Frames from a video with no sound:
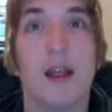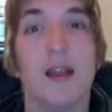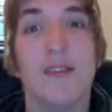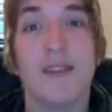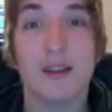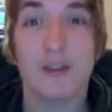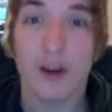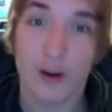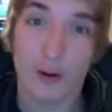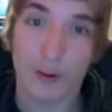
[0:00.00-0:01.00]
Inzector
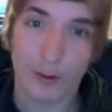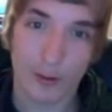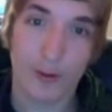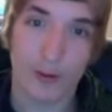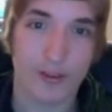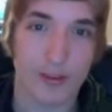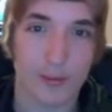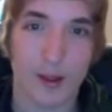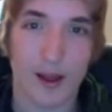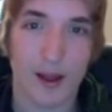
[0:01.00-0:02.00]
are
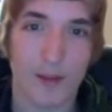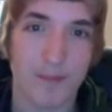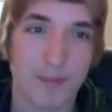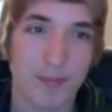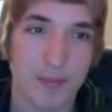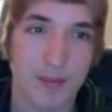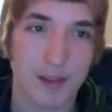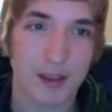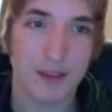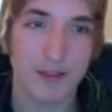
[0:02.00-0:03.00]
awesome.
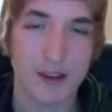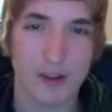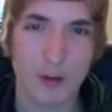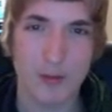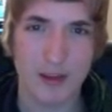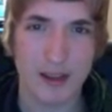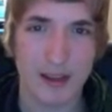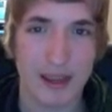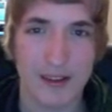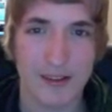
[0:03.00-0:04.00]
If they don't make a
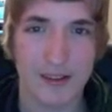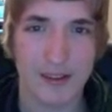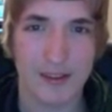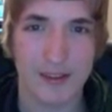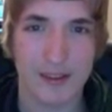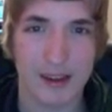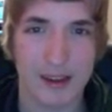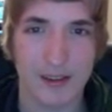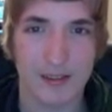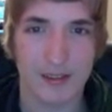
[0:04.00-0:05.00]
hit in the
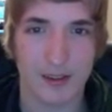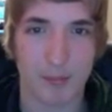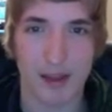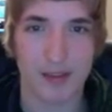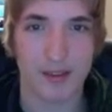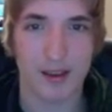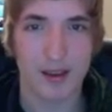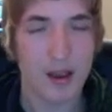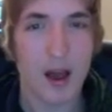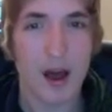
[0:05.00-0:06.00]
tiers and the meta,
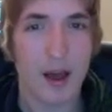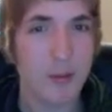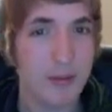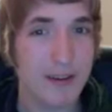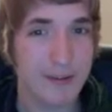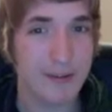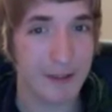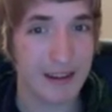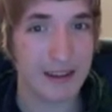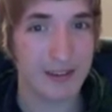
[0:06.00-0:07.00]
I would be
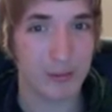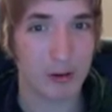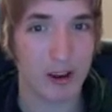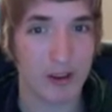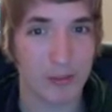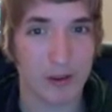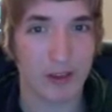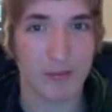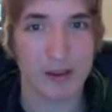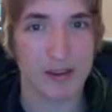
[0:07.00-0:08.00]
greatly surprised, because
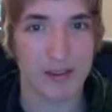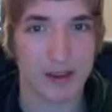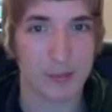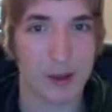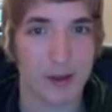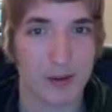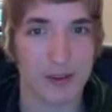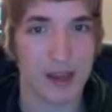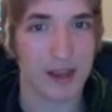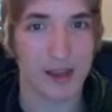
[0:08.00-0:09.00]
I've been testing them out on
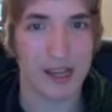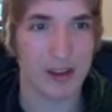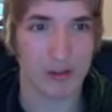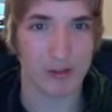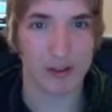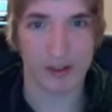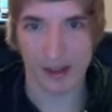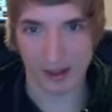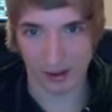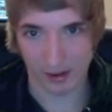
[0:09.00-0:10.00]
DN and they're just
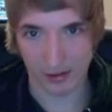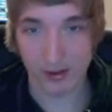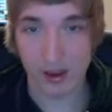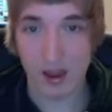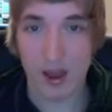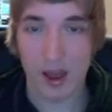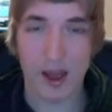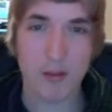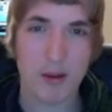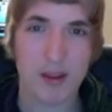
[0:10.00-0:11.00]
ridiculous.
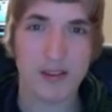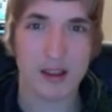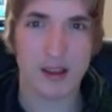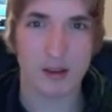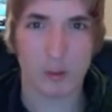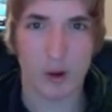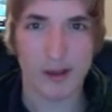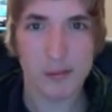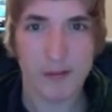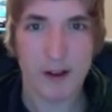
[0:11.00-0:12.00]
I don't personally like the
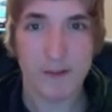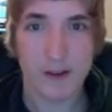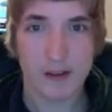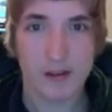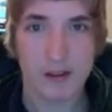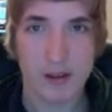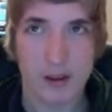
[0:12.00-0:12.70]
wind-up variant,